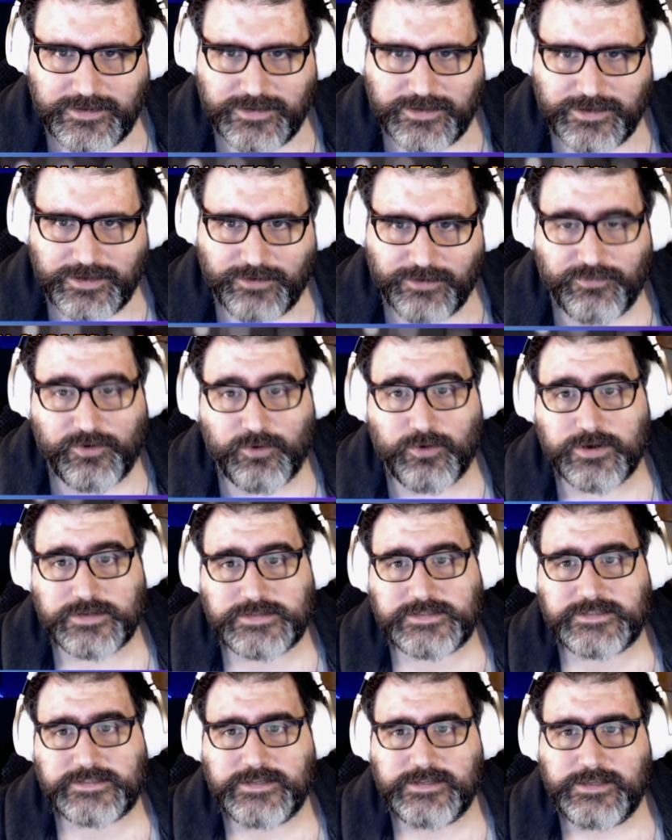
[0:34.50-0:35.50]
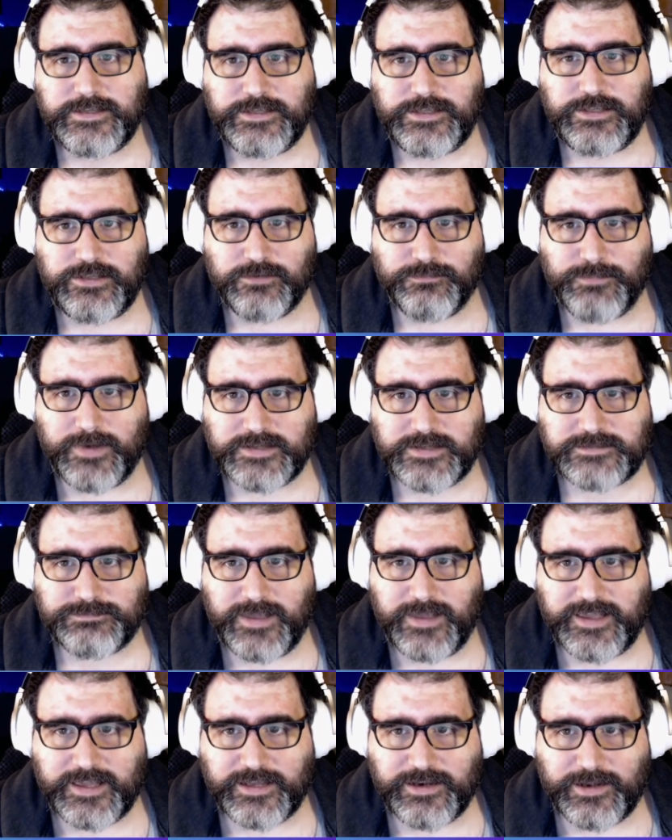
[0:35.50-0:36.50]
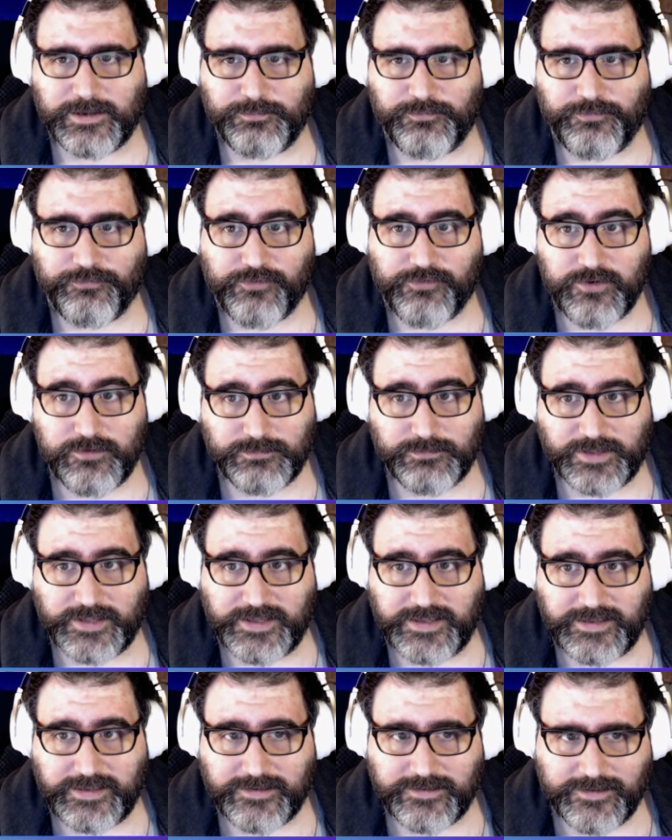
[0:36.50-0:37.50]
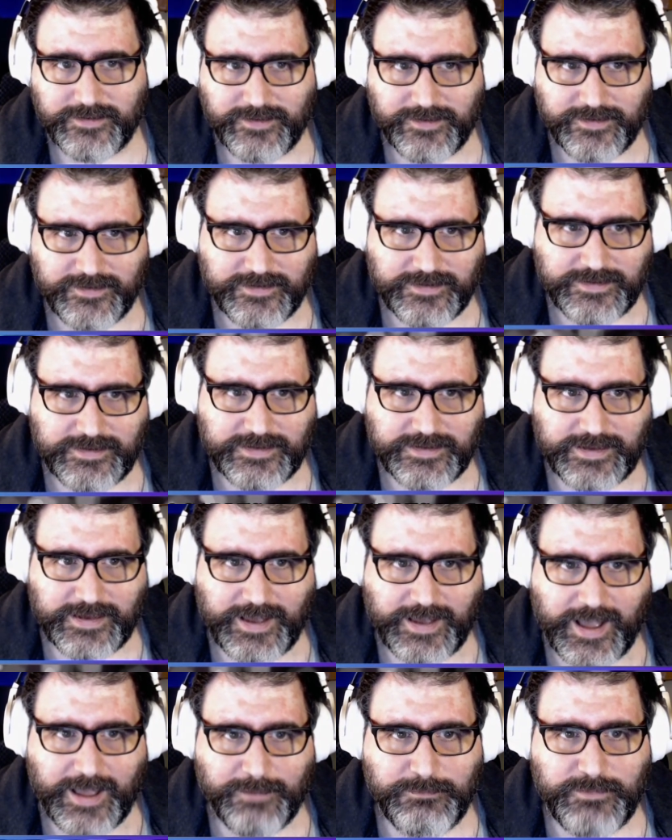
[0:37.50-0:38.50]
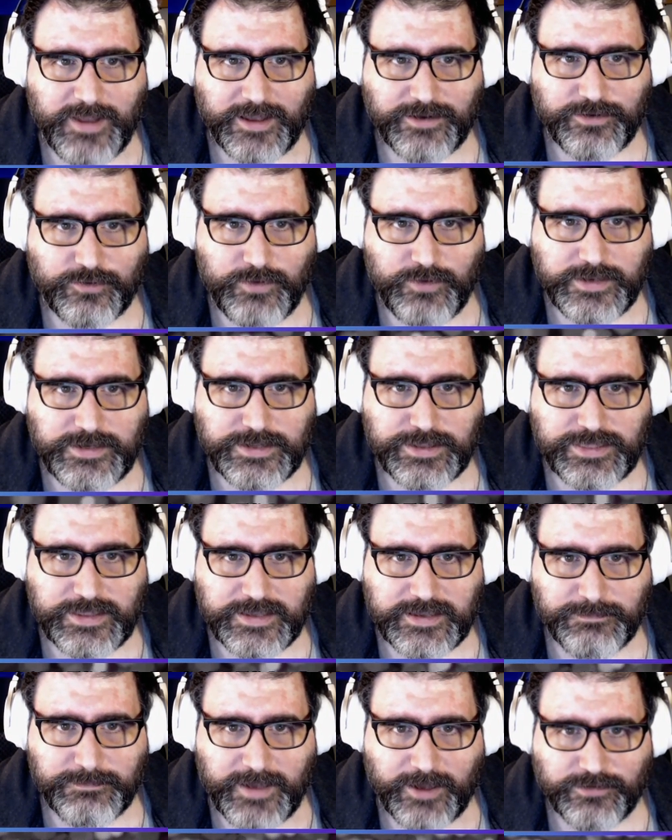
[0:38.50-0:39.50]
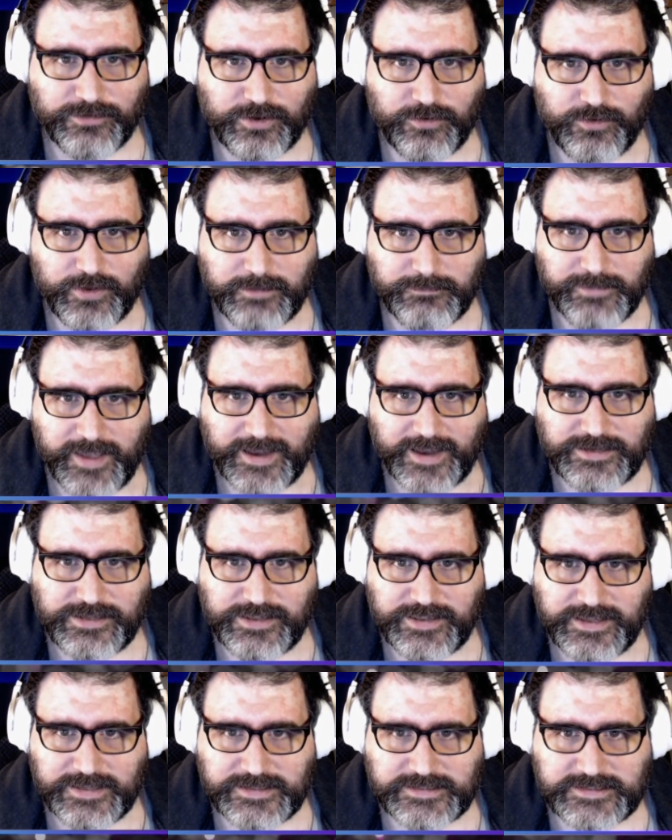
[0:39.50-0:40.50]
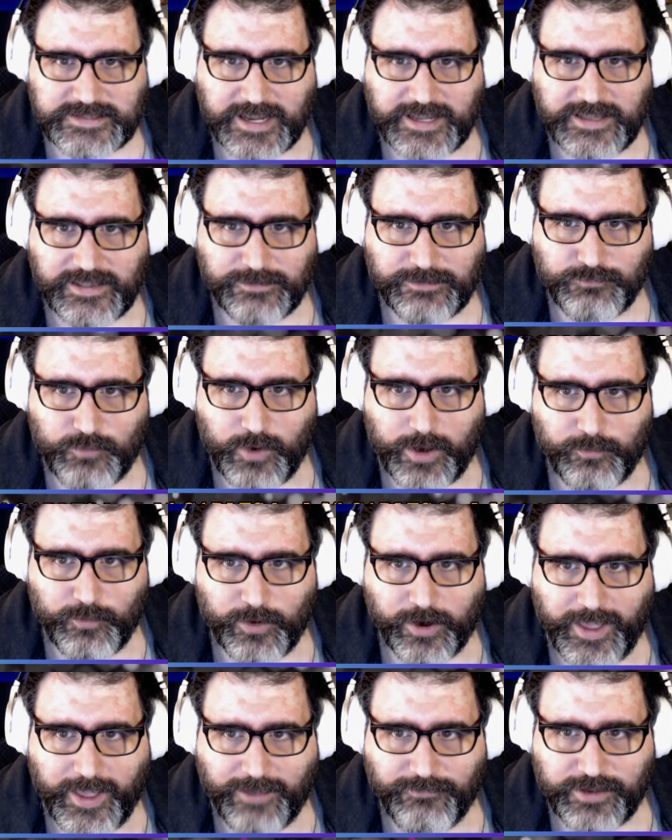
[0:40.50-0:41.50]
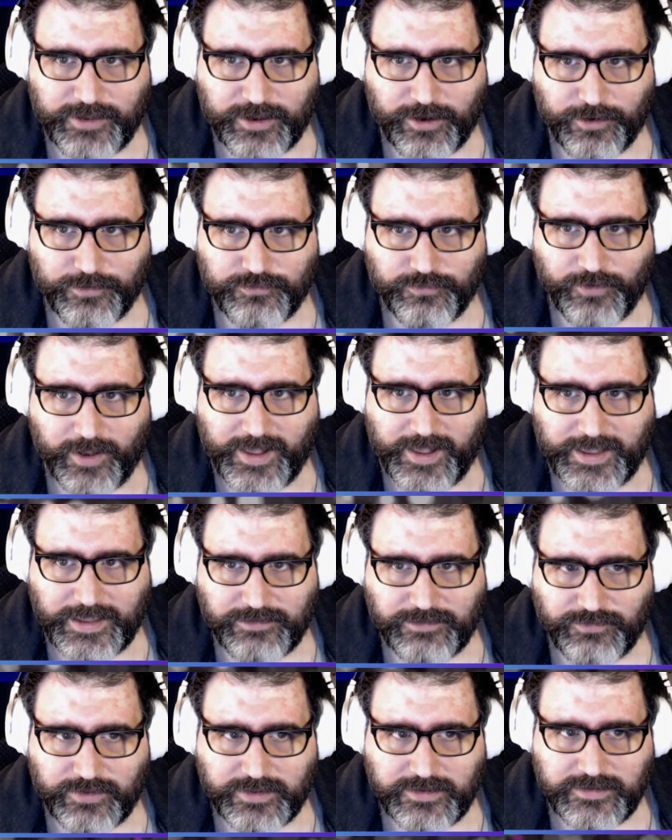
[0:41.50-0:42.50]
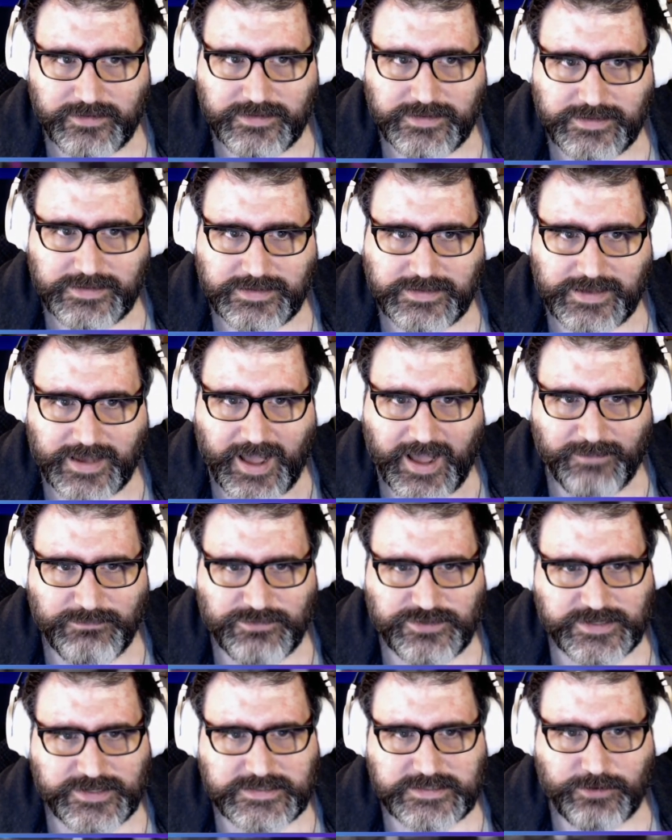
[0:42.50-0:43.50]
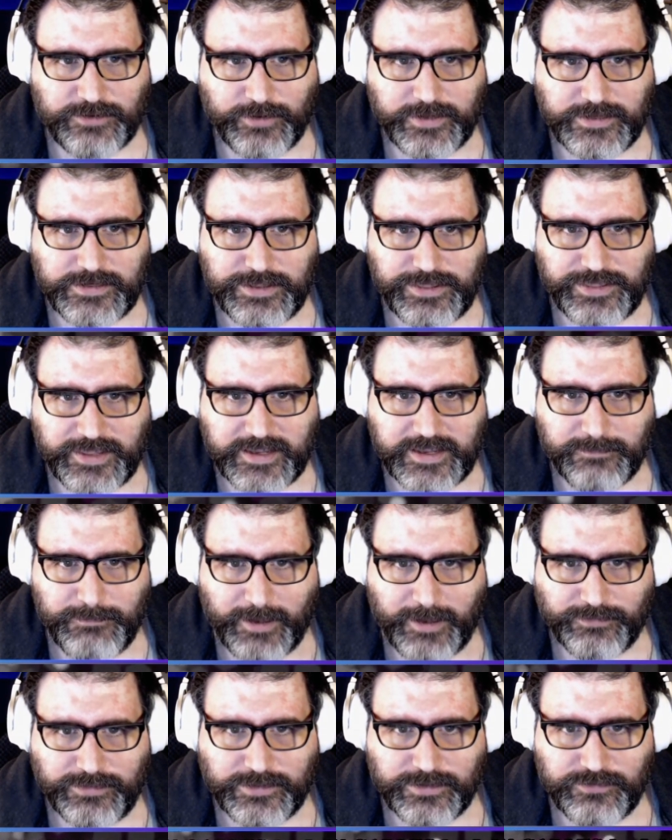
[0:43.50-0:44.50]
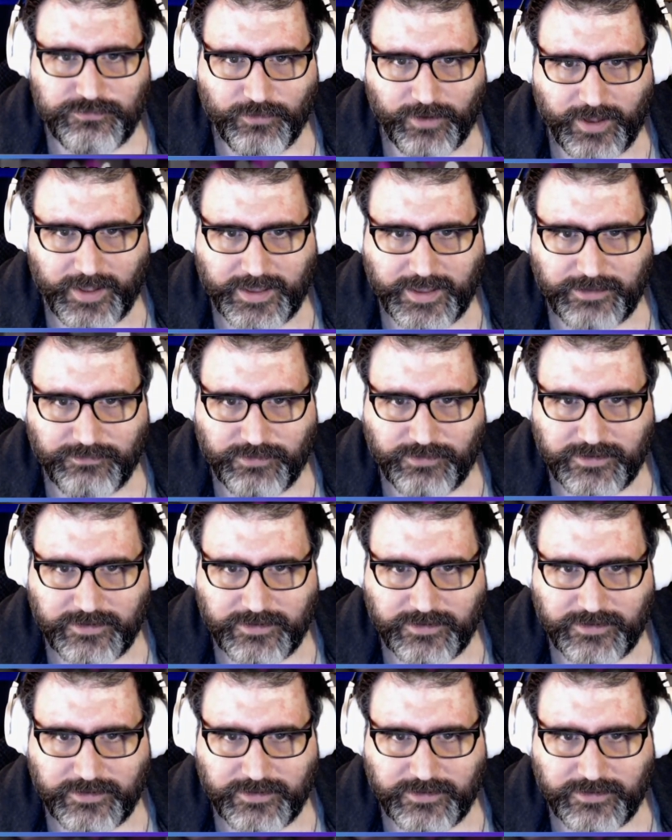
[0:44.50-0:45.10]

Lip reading: Of course, you must make it up firmly. I'm not going to think about going back to the asylum while we're having our drive. I'm just going to think about the drive.